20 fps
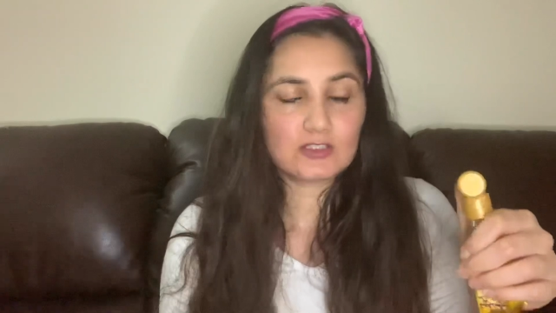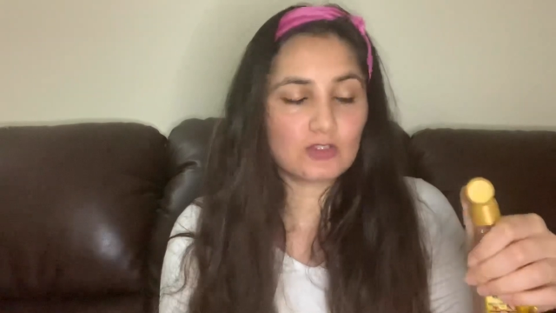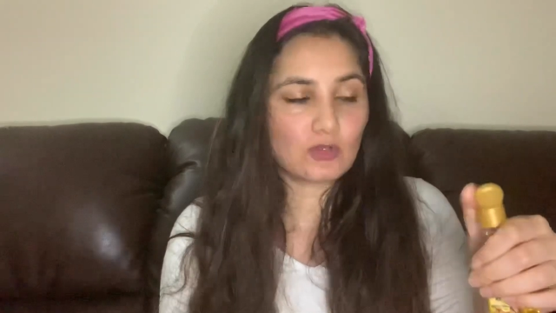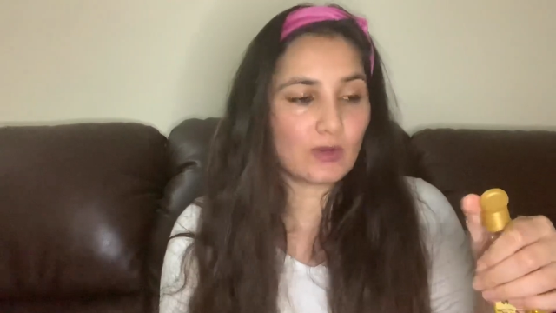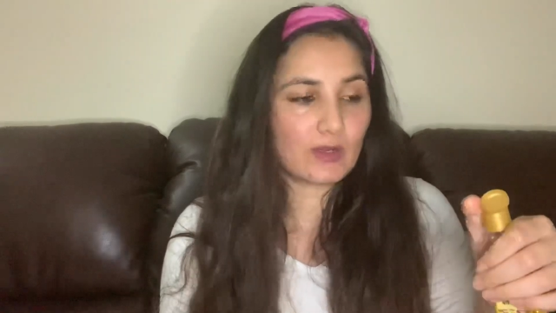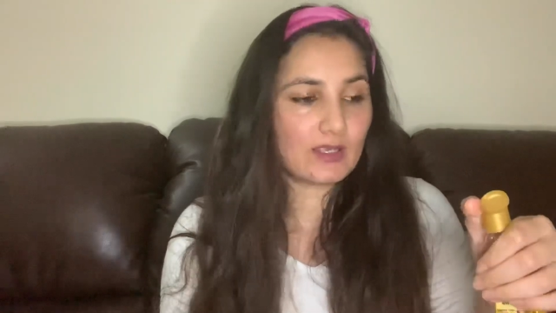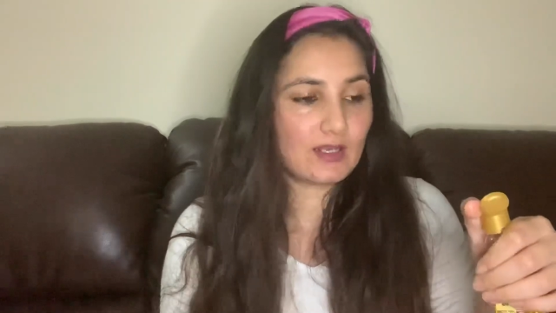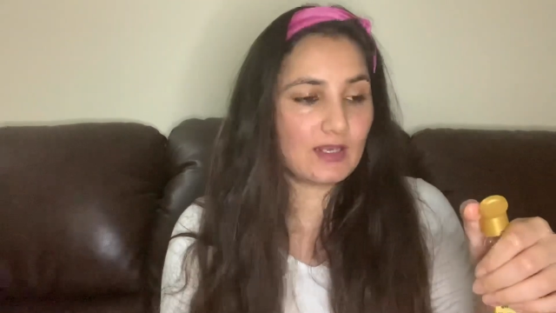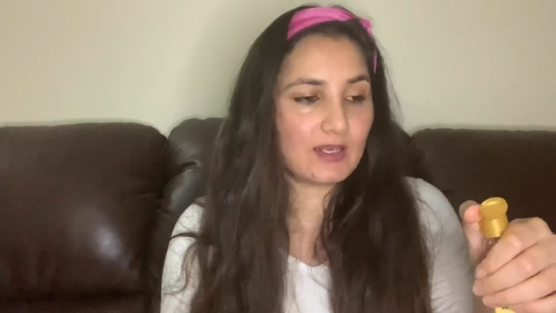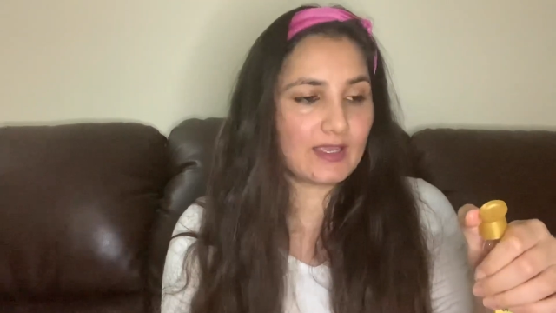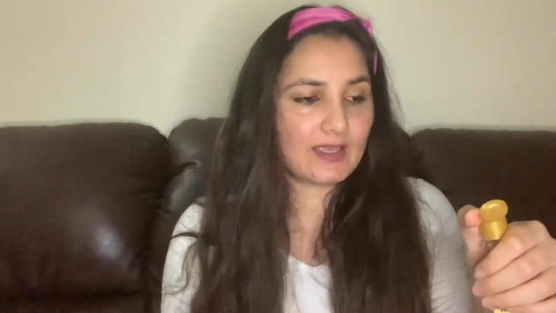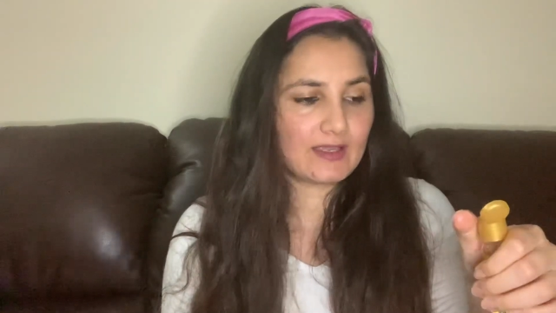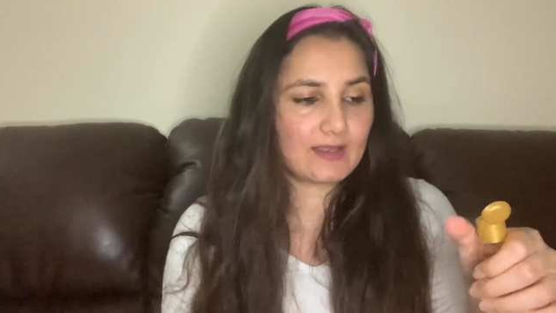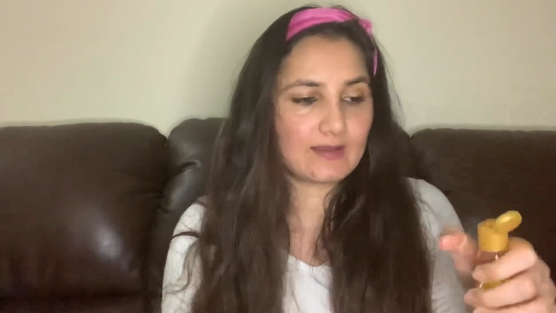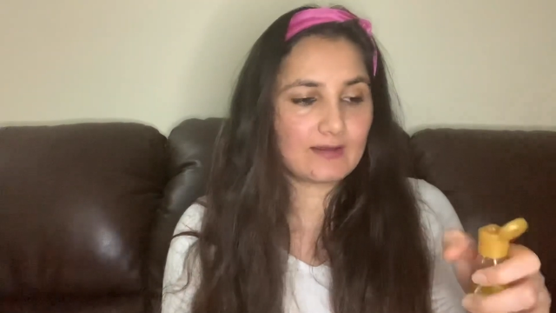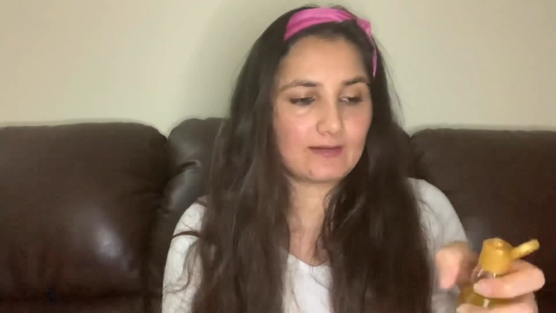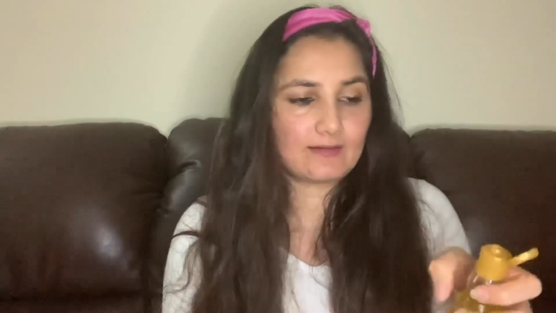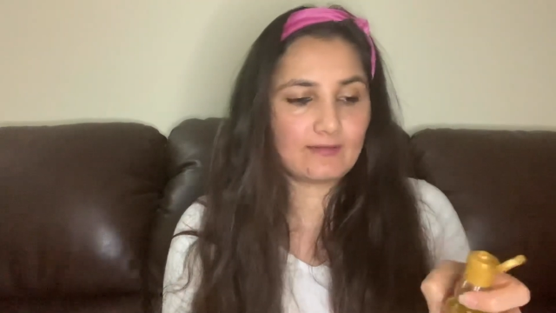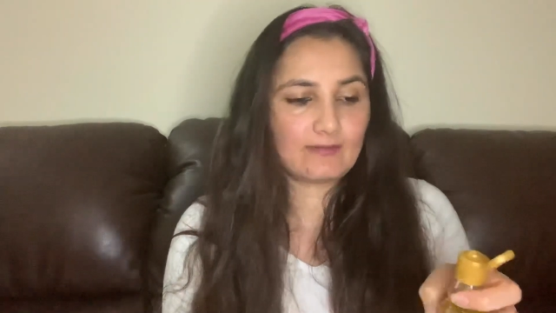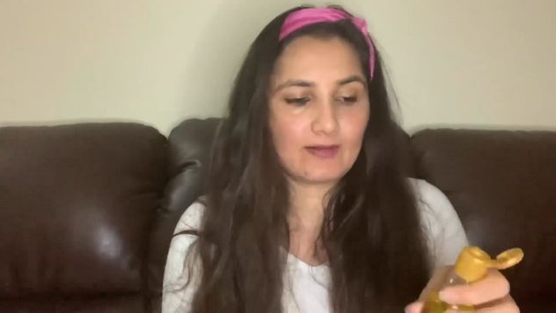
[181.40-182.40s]
oil,
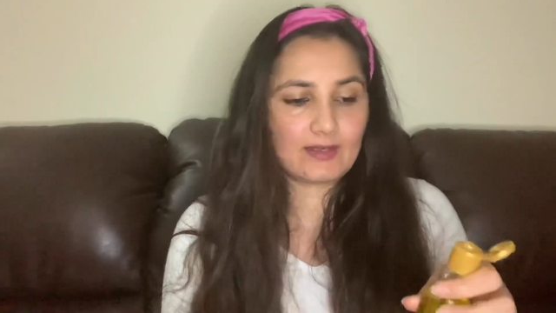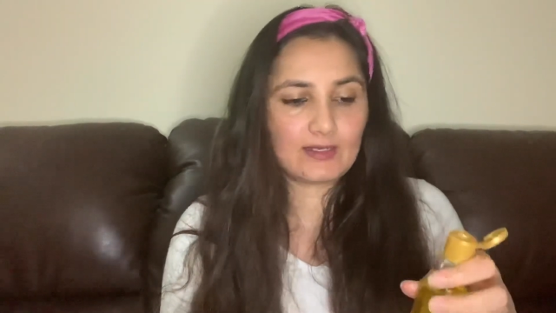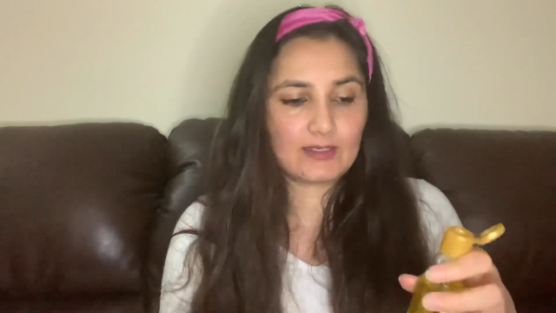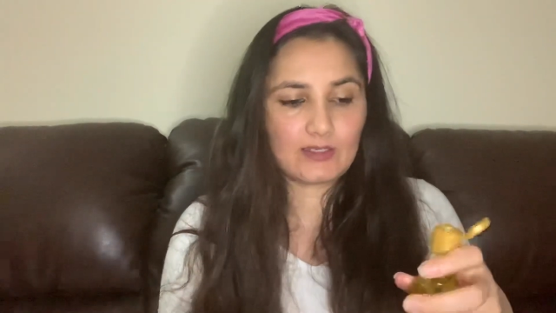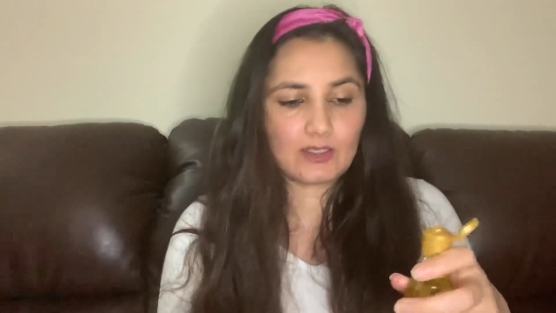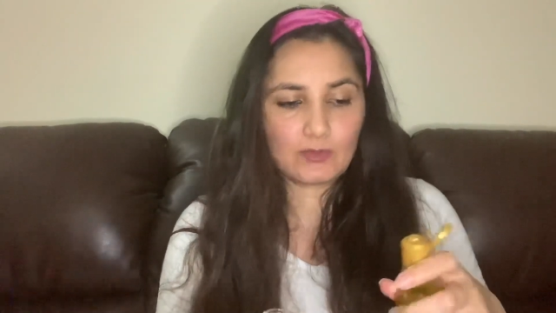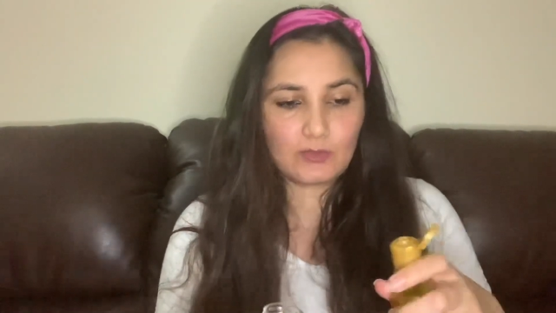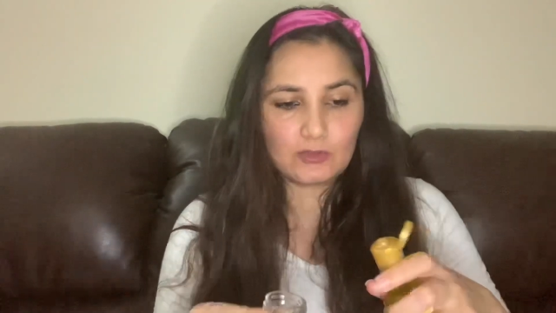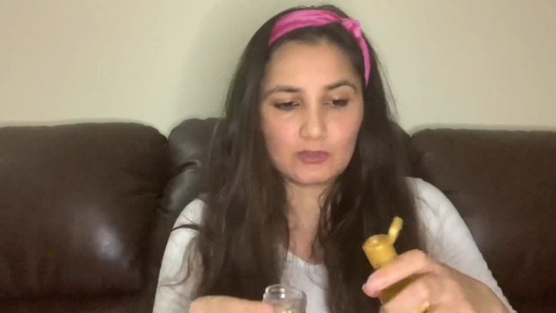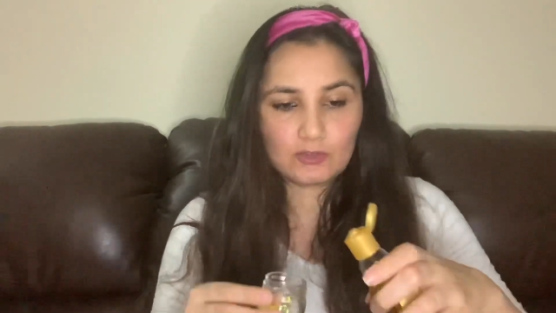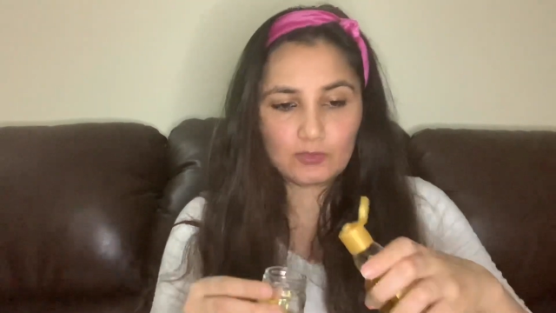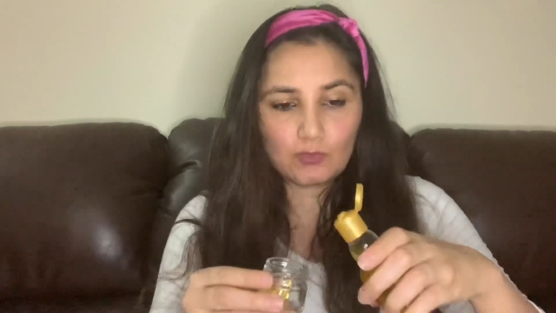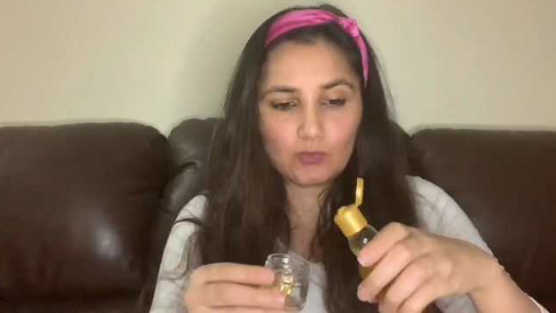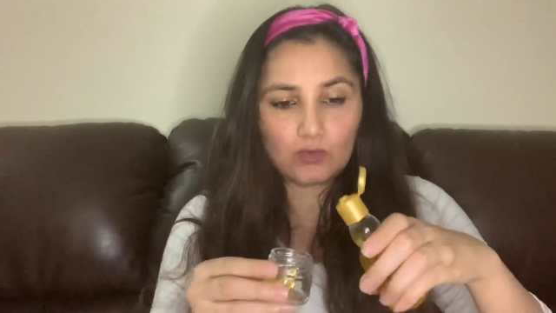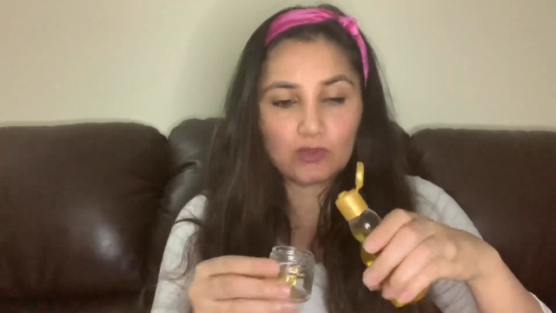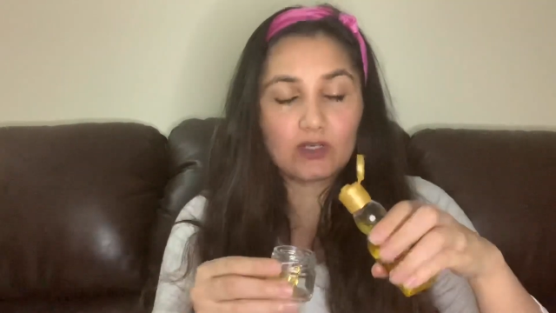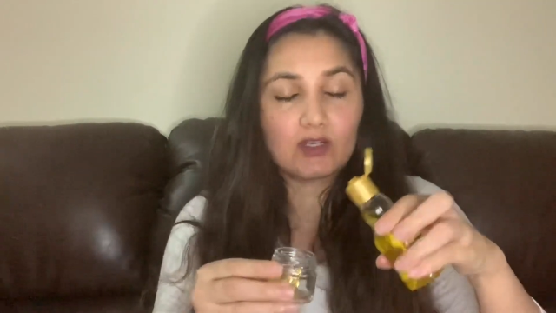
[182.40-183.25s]
like 1 tablespoon.